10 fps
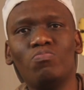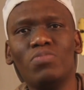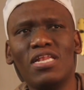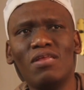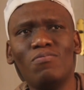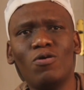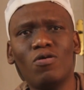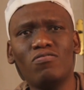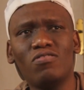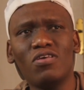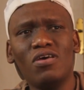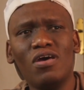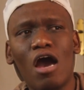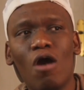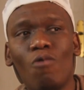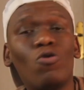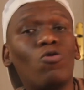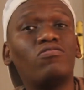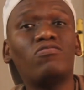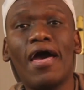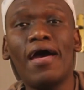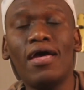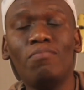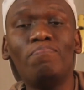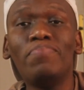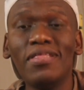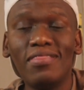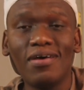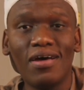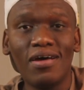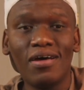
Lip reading: mainly because our laws are a bit